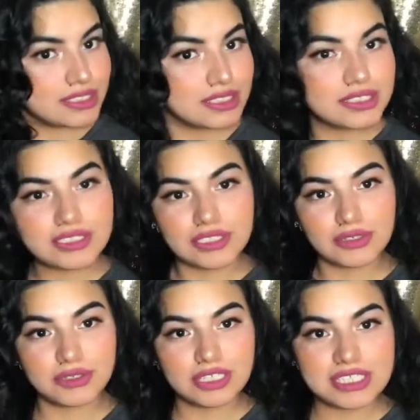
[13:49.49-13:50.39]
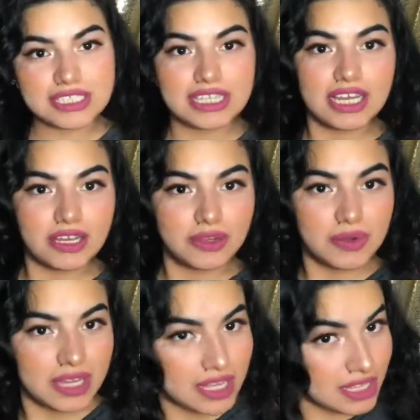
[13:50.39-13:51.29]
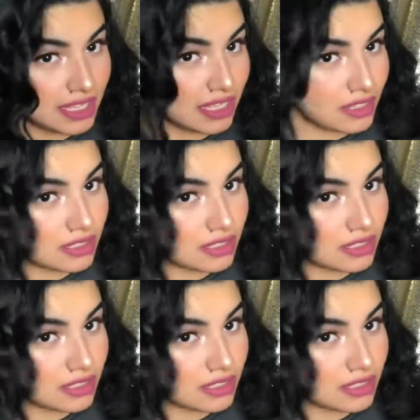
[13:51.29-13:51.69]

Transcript: So you can see how the hair